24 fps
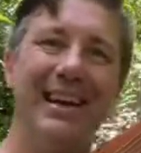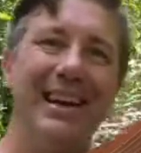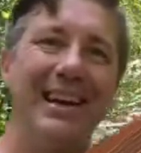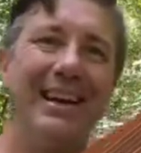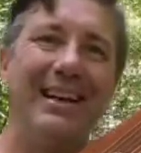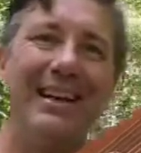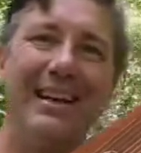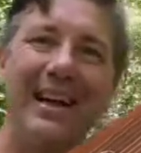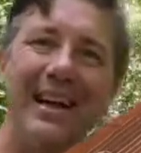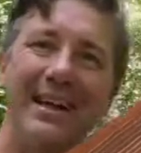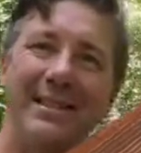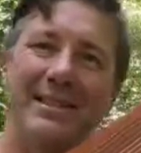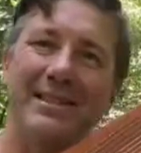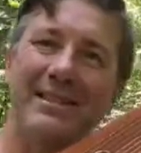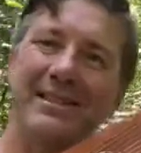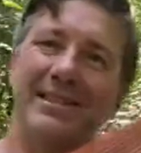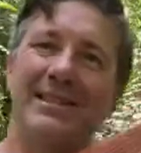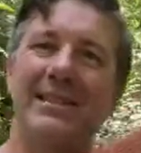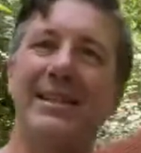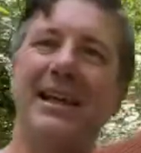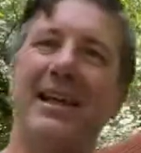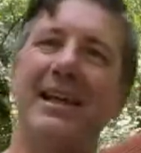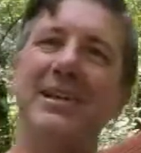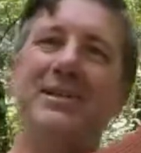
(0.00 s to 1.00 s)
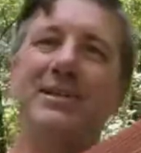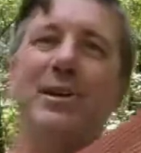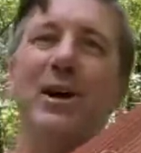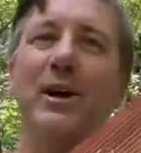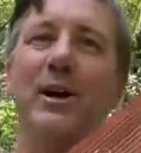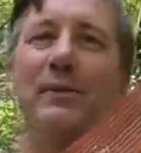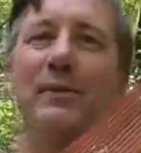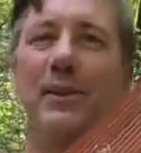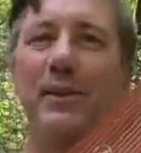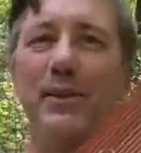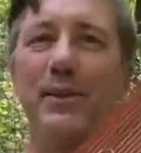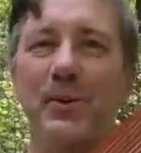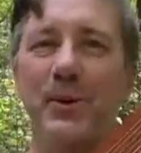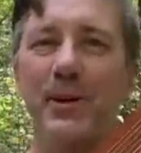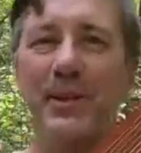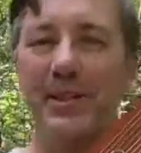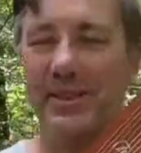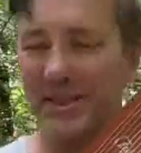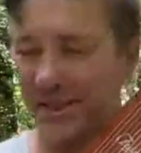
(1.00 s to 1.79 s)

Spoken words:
Yes, today is Coffee in the Woods.